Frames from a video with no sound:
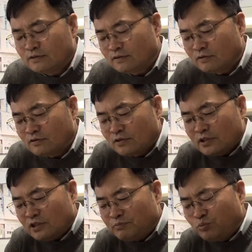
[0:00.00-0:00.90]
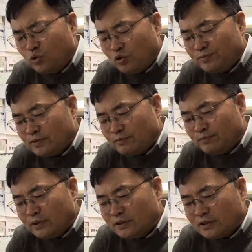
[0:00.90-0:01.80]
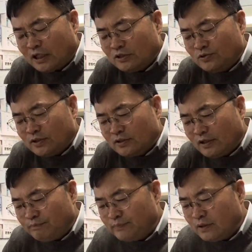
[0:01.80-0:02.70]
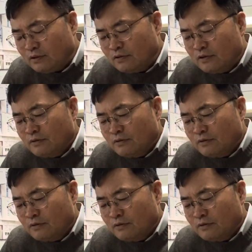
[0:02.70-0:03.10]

So employment contract can be uh,